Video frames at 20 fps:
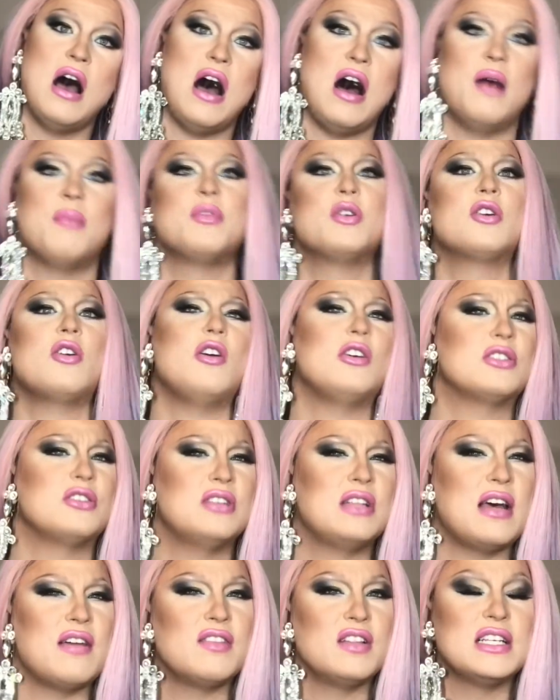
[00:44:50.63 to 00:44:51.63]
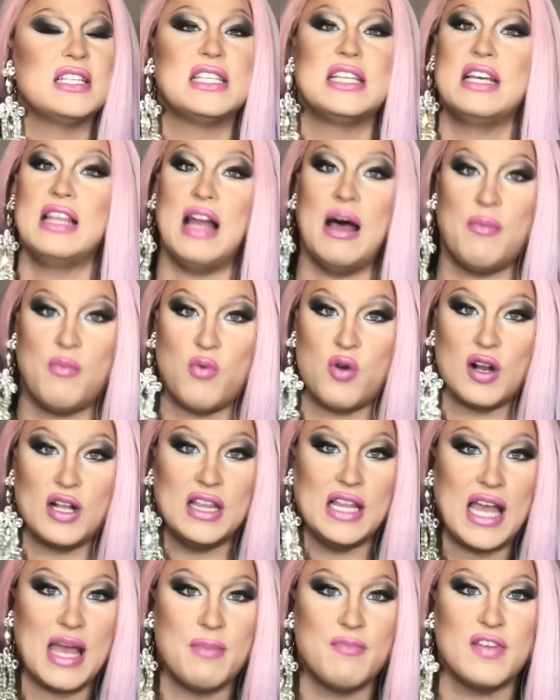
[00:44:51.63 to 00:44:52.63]
You could also definitely see a lot more
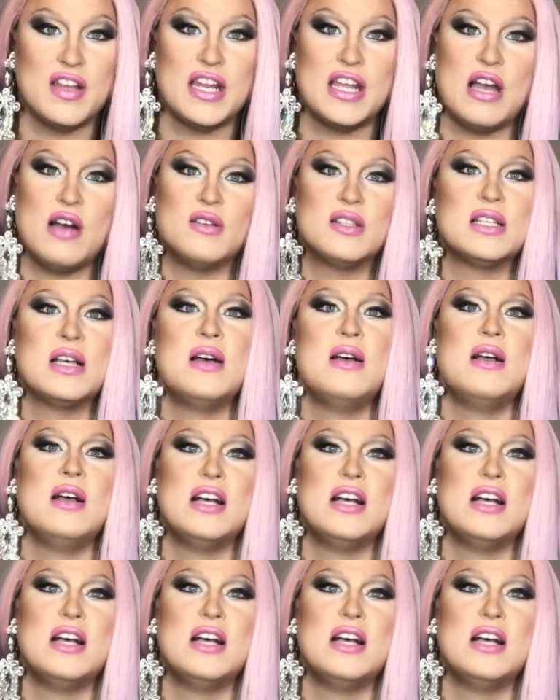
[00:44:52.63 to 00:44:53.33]
glam videos.